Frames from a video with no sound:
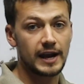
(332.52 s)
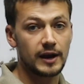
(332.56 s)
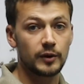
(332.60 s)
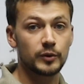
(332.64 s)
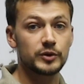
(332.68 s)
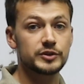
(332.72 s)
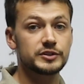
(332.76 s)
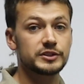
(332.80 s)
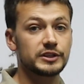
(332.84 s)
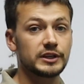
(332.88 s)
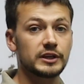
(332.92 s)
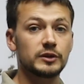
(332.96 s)

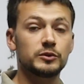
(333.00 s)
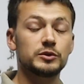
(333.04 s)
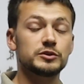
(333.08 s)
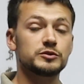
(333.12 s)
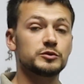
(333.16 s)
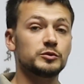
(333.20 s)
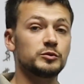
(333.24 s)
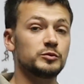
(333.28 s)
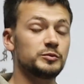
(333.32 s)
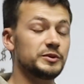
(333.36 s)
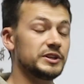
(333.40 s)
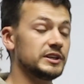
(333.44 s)
hours a year, which
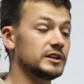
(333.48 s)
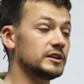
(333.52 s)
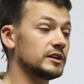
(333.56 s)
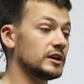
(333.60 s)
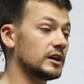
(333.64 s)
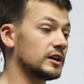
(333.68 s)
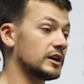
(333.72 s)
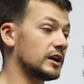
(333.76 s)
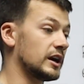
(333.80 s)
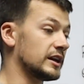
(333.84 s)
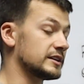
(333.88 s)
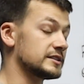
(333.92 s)
would be
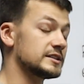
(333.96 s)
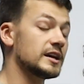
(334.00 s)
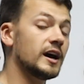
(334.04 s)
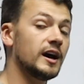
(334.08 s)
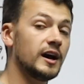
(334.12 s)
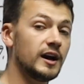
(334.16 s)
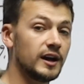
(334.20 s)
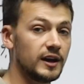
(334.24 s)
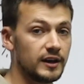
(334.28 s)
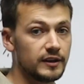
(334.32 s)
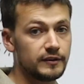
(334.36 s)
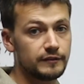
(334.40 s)
a
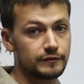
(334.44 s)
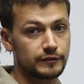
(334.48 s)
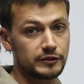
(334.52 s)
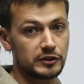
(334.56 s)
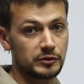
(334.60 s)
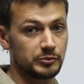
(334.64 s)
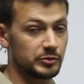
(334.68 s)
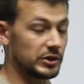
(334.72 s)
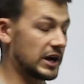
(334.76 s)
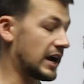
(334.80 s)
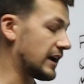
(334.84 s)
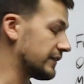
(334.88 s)
ton for
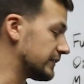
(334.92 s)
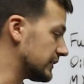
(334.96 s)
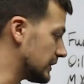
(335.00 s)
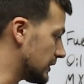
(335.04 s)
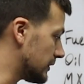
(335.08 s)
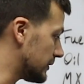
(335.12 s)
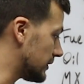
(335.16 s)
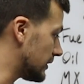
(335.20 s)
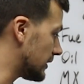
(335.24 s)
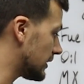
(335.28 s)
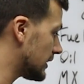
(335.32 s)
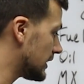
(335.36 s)
a private
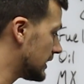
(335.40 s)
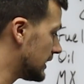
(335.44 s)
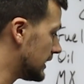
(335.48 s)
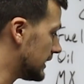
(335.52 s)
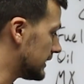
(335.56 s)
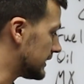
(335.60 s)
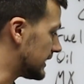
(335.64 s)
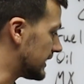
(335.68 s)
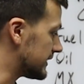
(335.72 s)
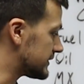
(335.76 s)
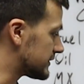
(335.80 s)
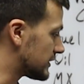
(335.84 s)
owner,
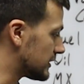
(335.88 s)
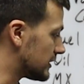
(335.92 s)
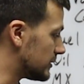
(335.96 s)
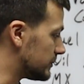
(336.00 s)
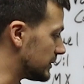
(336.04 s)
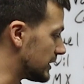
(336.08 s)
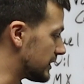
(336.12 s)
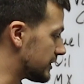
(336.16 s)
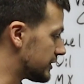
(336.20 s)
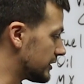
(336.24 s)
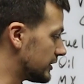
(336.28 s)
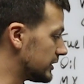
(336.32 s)
that's gonna
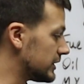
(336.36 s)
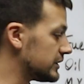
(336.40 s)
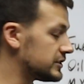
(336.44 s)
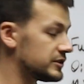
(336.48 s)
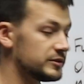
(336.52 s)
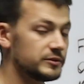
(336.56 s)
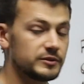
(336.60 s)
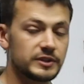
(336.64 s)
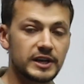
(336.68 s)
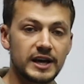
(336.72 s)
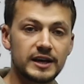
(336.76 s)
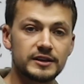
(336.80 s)
be
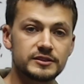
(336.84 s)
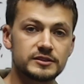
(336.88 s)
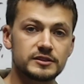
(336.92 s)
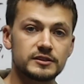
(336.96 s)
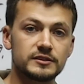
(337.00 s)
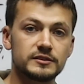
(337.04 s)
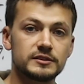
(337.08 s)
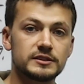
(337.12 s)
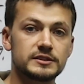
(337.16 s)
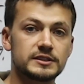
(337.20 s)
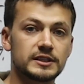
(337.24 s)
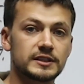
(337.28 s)

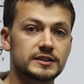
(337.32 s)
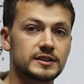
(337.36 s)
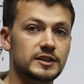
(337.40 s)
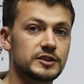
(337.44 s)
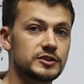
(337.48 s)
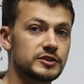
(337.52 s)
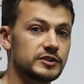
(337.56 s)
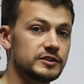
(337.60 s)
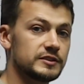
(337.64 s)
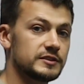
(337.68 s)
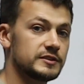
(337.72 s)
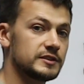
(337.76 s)

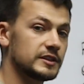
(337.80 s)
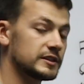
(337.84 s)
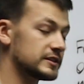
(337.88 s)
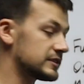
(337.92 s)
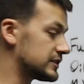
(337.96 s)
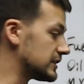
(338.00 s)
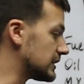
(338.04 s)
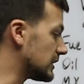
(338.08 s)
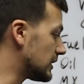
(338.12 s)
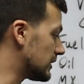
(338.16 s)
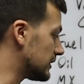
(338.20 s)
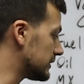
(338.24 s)

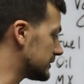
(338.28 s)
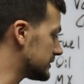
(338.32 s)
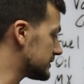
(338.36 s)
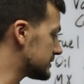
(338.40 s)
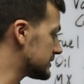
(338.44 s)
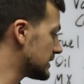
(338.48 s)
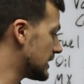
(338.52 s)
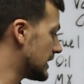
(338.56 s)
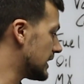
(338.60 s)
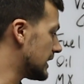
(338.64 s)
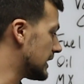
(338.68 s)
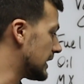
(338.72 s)

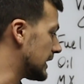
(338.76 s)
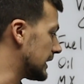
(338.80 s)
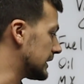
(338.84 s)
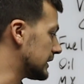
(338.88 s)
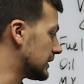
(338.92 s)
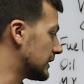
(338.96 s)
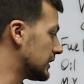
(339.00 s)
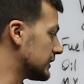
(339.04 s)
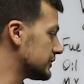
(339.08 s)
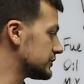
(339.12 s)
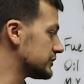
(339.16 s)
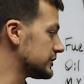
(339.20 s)
$32,660 and
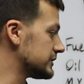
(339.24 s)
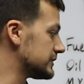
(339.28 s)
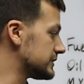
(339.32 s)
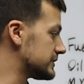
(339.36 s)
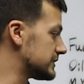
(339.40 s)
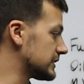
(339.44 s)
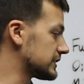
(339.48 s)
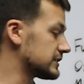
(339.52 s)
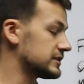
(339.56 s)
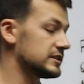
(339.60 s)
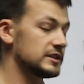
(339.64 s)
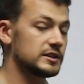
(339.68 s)

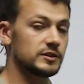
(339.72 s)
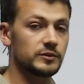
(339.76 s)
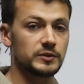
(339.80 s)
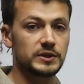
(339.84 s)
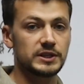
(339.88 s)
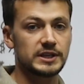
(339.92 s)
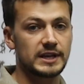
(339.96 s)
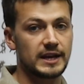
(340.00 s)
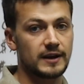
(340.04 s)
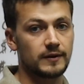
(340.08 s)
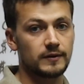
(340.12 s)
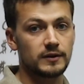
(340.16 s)

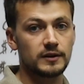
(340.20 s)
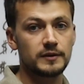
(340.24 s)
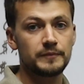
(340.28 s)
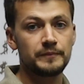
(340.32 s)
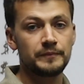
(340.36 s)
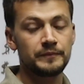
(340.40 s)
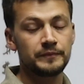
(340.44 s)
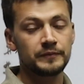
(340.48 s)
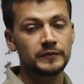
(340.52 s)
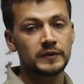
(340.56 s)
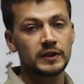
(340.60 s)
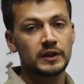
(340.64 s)
$163 an hour.
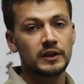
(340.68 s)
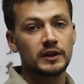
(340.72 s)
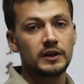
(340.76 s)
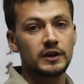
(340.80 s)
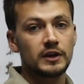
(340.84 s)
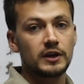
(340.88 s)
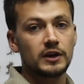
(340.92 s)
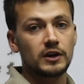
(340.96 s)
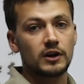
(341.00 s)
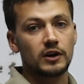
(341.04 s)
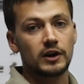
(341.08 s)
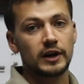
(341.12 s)

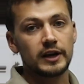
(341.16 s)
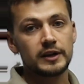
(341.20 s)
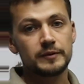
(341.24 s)
All